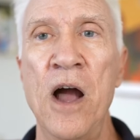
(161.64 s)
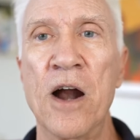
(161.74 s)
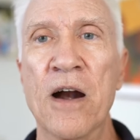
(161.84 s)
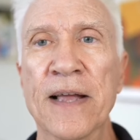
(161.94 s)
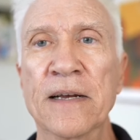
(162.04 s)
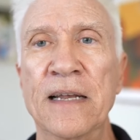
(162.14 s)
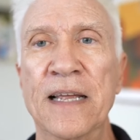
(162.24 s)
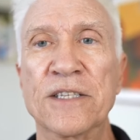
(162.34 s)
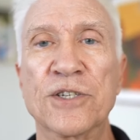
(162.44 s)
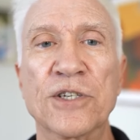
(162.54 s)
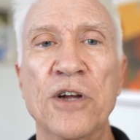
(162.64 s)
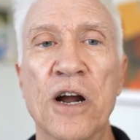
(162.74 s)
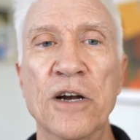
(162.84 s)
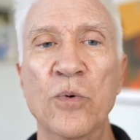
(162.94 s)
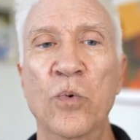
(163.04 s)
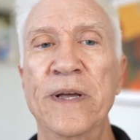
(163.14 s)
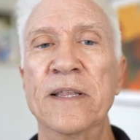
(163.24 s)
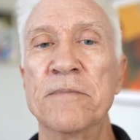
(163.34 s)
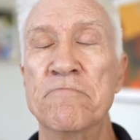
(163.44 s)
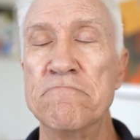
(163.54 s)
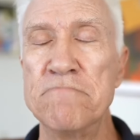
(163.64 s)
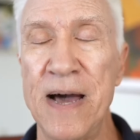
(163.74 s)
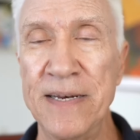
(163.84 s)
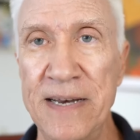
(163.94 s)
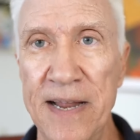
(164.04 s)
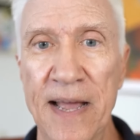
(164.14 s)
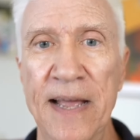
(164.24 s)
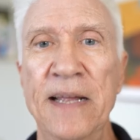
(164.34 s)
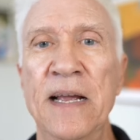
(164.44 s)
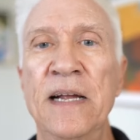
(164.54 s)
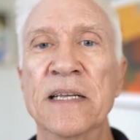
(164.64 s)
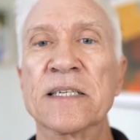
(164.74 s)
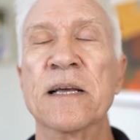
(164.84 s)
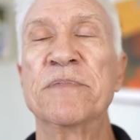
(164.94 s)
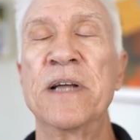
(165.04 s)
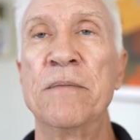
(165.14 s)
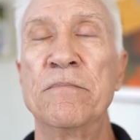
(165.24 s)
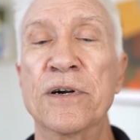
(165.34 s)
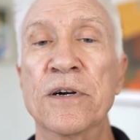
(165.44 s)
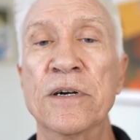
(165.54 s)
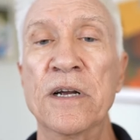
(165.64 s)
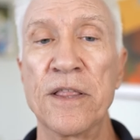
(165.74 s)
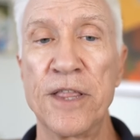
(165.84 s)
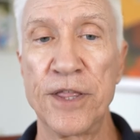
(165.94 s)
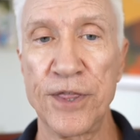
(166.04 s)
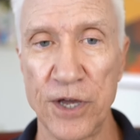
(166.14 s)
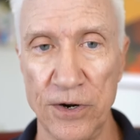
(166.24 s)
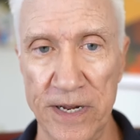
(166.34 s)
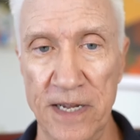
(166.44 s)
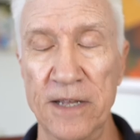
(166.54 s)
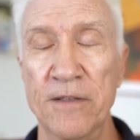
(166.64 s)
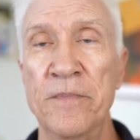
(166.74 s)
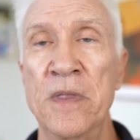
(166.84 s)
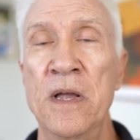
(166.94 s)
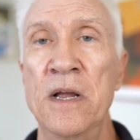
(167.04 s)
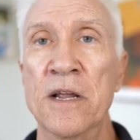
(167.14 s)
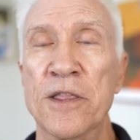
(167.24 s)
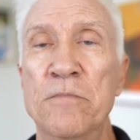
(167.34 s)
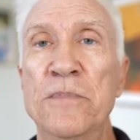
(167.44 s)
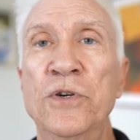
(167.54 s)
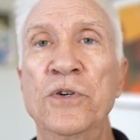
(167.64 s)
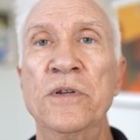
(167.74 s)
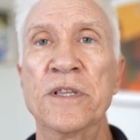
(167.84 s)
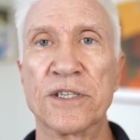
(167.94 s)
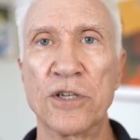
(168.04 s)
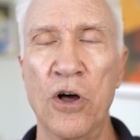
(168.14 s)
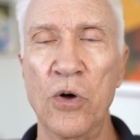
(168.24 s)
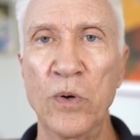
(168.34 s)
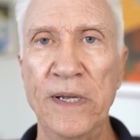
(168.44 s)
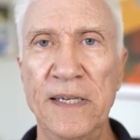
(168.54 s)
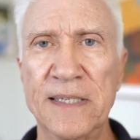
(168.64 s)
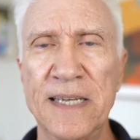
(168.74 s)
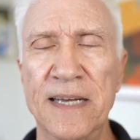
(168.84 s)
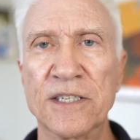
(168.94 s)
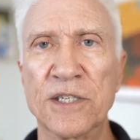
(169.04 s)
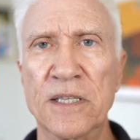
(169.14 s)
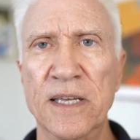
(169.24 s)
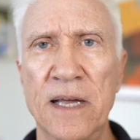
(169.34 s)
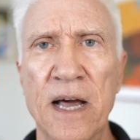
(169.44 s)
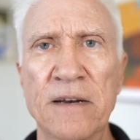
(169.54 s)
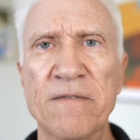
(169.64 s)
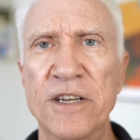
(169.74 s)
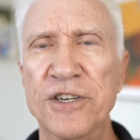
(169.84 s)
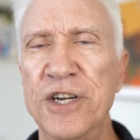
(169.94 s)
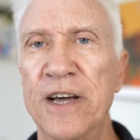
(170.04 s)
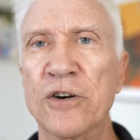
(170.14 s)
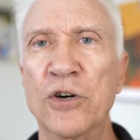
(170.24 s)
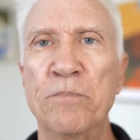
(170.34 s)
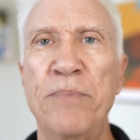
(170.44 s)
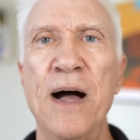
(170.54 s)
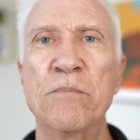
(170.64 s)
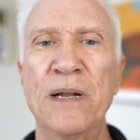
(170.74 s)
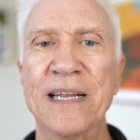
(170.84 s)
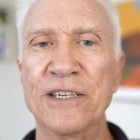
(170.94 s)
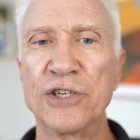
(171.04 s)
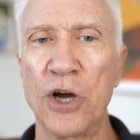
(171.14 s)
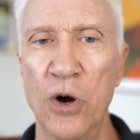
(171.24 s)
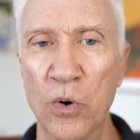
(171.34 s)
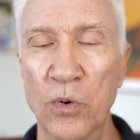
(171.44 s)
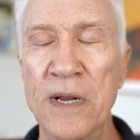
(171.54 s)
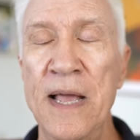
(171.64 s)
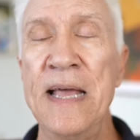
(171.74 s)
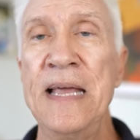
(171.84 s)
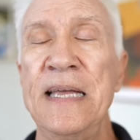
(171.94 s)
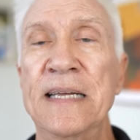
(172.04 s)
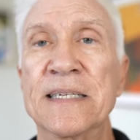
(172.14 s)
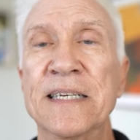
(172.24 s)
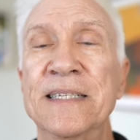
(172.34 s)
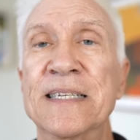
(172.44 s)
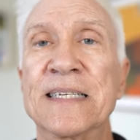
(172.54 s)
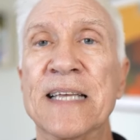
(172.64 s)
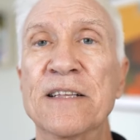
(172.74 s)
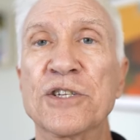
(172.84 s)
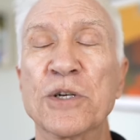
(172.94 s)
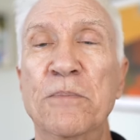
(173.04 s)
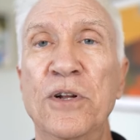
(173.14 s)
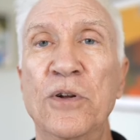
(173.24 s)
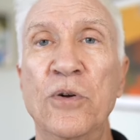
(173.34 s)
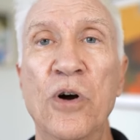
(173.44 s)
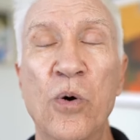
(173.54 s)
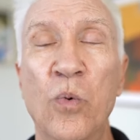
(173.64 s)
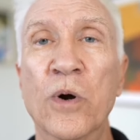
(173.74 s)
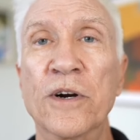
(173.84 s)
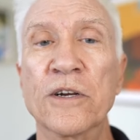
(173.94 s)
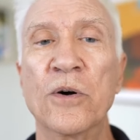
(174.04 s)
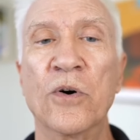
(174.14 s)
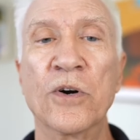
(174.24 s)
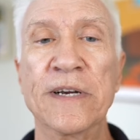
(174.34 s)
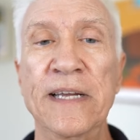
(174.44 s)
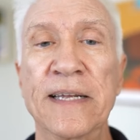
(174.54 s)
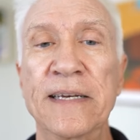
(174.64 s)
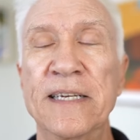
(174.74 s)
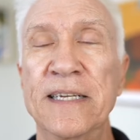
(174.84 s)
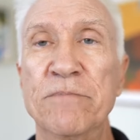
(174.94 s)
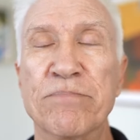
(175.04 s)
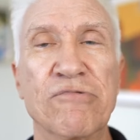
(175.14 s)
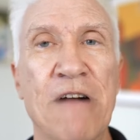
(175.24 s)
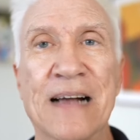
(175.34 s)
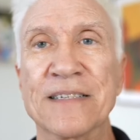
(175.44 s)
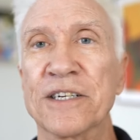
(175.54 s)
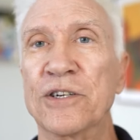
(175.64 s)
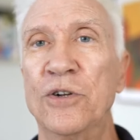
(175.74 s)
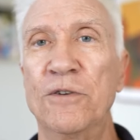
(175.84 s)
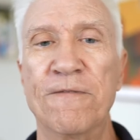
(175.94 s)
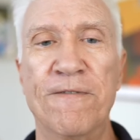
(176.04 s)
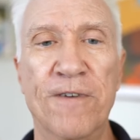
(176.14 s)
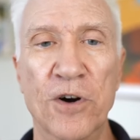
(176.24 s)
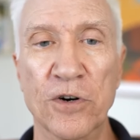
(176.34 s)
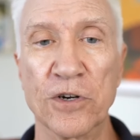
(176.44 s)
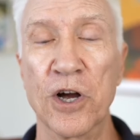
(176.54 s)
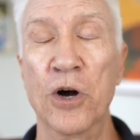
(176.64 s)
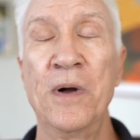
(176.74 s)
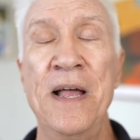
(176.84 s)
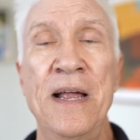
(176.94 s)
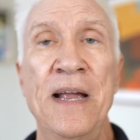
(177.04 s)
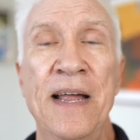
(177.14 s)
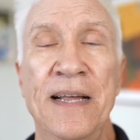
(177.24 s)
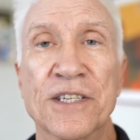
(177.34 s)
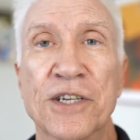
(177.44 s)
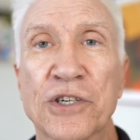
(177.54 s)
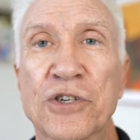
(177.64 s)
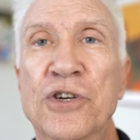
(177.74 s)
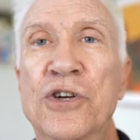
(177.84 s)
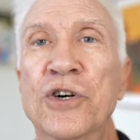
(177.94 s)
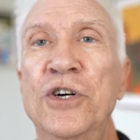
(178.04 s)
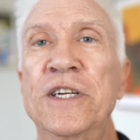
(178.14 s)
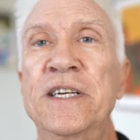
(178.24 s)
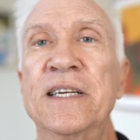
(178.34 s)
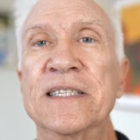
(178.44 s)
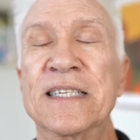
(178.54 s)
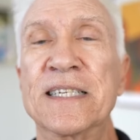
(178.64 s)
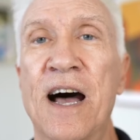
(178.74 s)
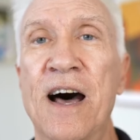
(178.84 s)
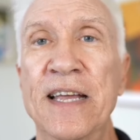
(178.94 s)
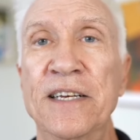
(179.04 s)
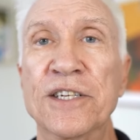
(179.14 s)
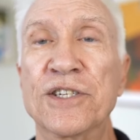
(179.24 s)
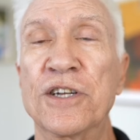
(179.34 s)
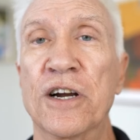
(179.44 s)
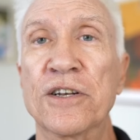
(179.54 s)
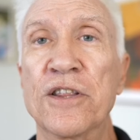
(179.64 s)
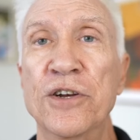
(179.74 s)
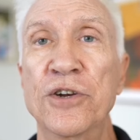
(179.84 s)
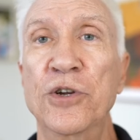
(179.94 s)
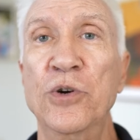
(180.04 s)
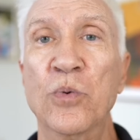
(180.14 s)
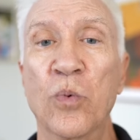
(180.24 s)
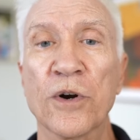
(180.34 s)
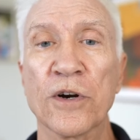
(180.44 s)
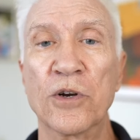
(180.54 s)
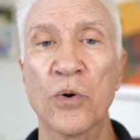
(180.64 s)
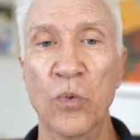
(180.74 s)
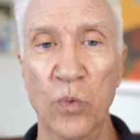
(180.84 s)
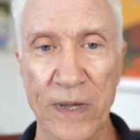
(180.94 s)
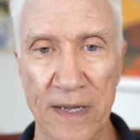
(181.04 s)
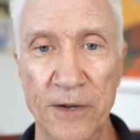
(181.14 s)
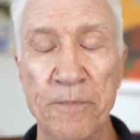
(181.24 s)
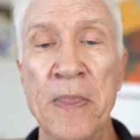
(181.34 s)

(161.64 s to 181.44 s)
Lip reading: All right, let's start with Monday, September the 30th. The moon that's always sets the kind of the general public tone is in sensible, work-oriented, practical Virgo. It's a good sign to start the new work week.